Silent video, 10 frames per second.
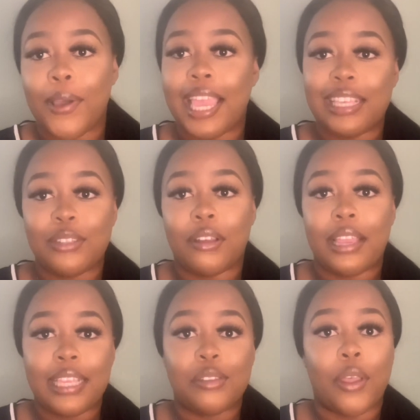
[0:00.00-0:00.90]
A star,
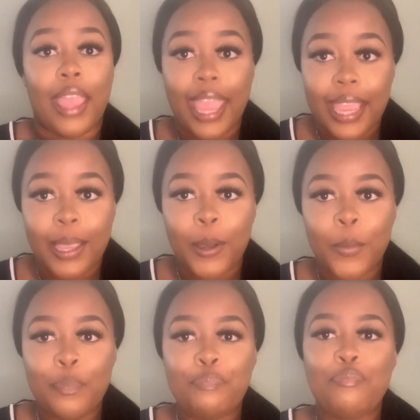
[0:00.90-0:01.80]
A star, A.
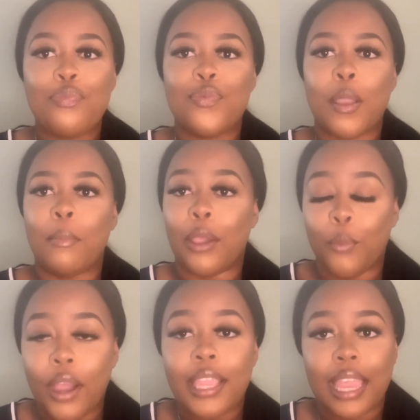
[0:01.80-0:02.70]
My
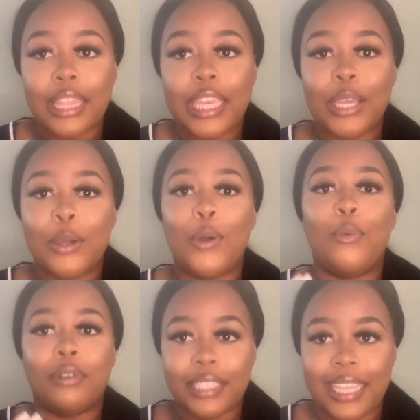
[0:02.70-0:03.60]
work ethic
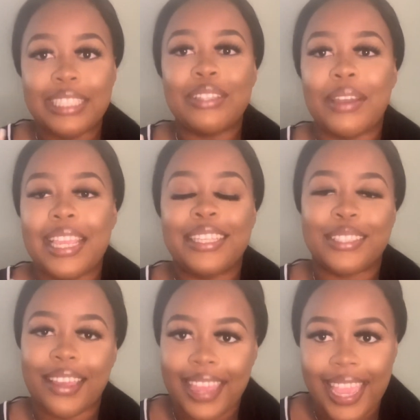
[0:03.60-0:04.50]
was A star, A
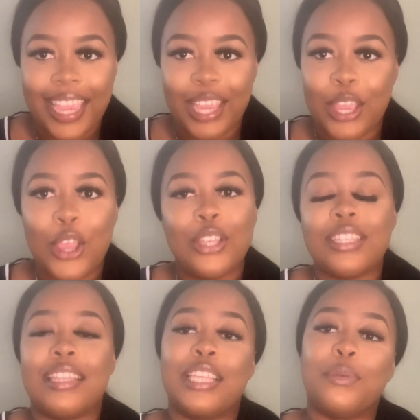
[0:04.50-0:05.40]
star, A,
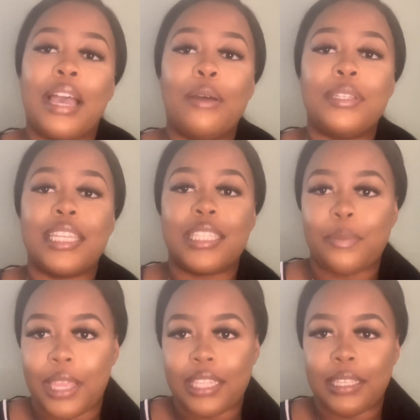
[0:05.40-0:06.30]
so that's what I was
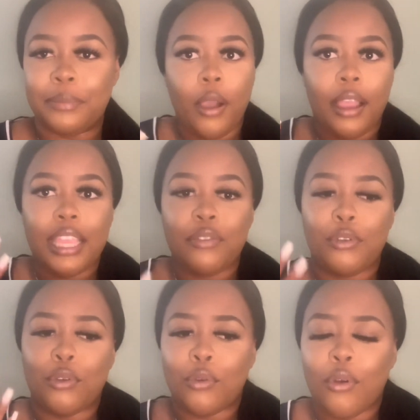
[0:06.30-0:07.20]
expecting. But if
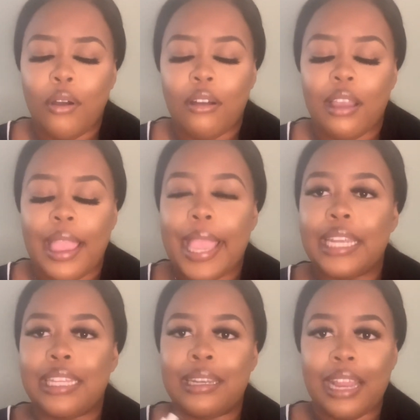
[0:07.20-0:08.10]
you got
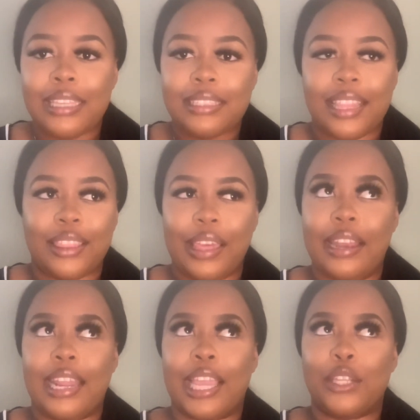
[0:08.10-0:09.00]
any less than that,
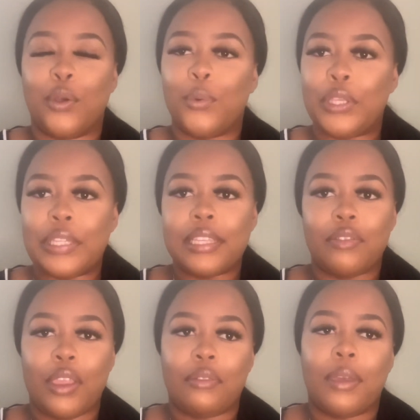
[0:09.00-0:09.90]
like, I don't want you to
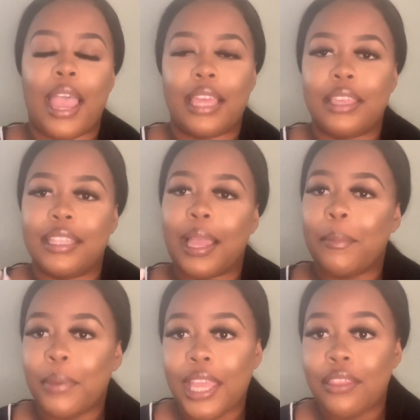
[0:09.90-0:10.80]
think that I think that I'm
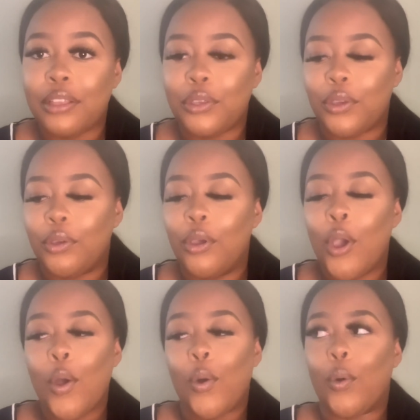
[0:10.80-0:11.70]
better than you,
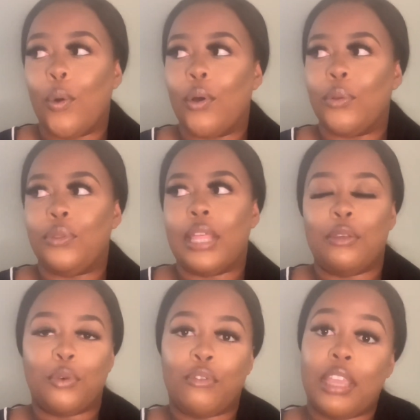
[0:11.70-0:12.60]
or that
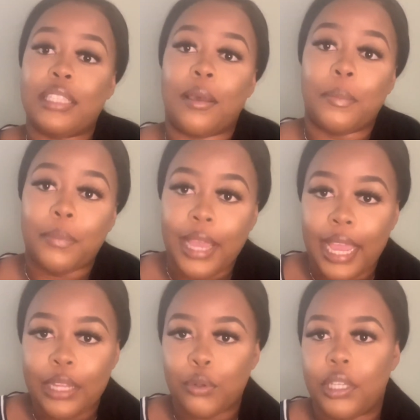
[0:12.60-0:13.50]
your grades are
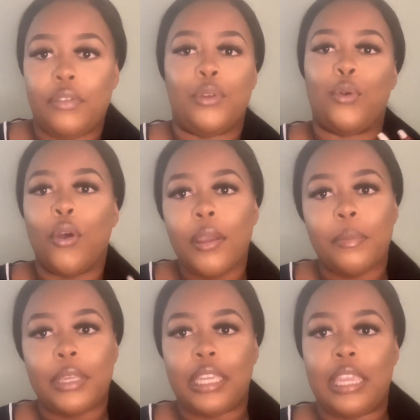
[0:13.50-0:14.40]
bad, or if you got a
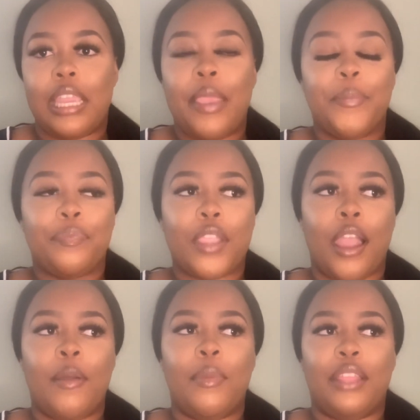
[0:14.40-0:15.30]
B
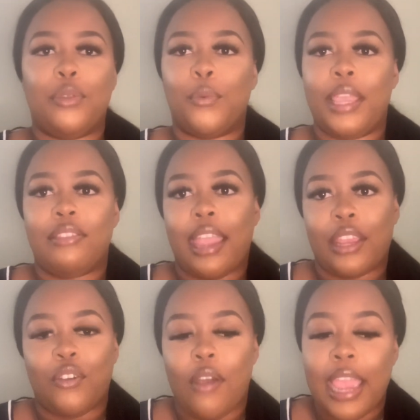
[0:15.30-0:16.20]
and the way that I
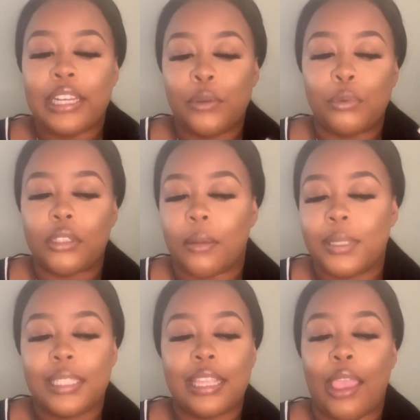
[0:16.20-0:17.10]
cried and was
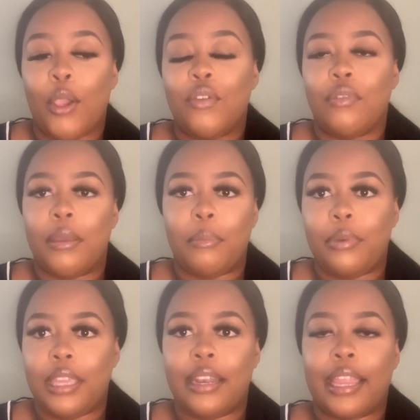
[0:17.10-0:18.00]
upset over a
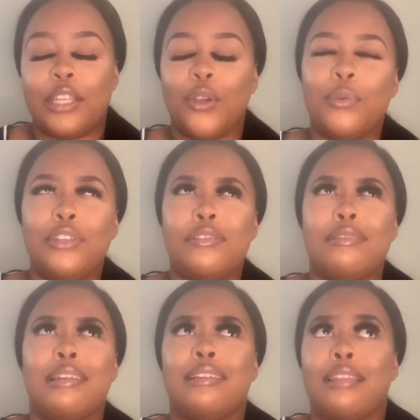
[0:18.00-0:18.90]
B, like, I don't want you to
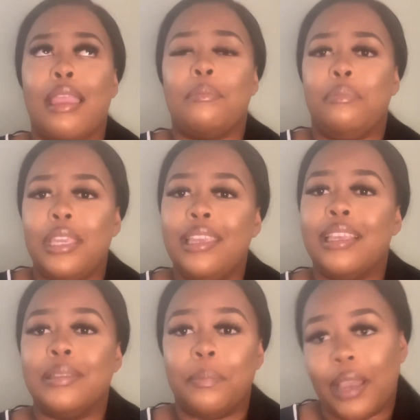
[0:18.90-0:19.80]
think that a B
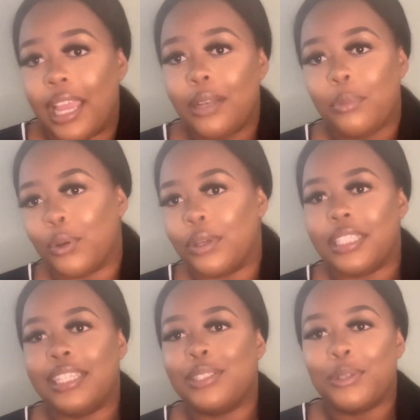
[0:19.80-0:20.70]
is bad, because
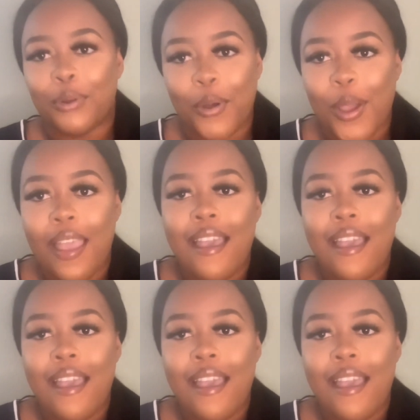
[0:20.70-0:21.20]
it's not.